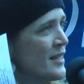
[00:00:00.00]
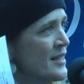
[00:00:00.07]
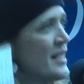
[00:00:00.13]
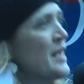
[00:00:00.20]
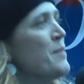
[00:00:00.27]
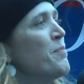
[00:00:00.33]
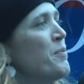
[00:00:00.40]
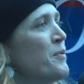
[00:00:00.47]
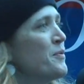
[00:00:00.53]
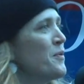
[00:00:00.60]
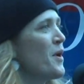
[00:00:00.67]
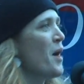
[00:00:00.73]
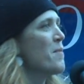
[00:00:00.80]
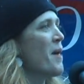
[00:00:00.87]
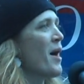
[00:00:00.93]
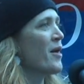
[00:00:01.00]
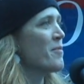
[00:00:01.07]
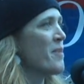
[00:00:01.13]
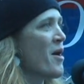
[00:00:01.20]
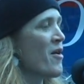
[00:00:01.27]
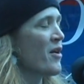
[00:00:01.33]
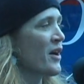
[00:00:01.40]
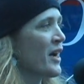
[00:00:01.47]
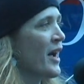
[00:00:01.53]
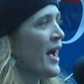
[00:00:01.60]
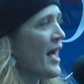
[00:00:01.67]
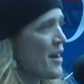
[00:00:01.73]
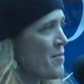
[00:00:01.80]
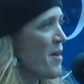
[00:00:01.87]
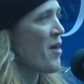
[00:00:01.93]
deep about America
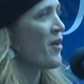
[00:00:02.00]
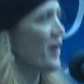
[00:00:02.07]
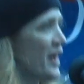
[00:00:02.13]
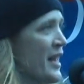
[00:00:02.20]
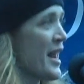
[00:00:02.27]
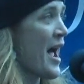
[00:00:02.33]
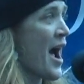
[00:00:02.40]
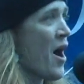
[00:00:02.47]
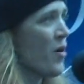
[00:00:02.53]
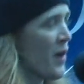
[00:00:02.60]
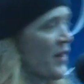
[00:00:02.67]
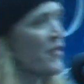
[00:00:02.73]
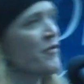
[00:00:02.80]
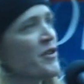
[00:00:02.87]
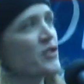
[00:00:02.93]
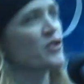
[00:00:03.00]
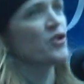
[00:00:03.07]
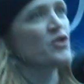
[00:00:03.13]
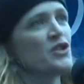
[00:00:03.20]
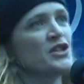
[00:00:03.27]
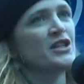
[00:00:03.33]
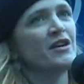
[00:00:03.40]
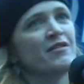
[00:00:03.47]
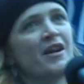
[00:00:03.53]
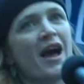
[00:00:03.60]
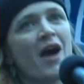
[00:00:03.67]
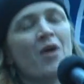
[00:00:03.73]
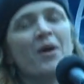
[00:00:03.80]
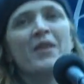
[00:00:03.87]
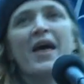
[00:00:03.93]
and America now and the fierce urgency of
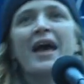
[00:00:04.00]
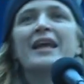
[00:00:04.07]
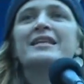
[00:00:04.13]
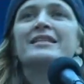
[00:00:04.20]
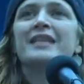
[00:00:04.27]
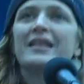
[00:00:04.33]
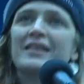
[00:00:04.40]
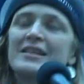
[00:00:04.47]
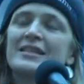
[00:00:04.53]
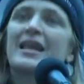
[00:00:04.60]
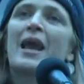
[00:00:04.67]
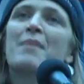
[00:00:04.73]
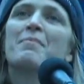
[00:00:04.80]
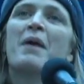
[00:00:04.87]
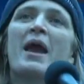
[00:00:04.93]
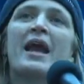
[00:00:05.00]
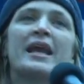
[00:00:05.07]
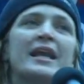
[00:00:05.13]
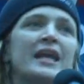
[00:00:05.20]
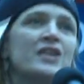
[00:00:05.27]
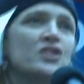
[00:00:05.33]
now, and that is that this campaign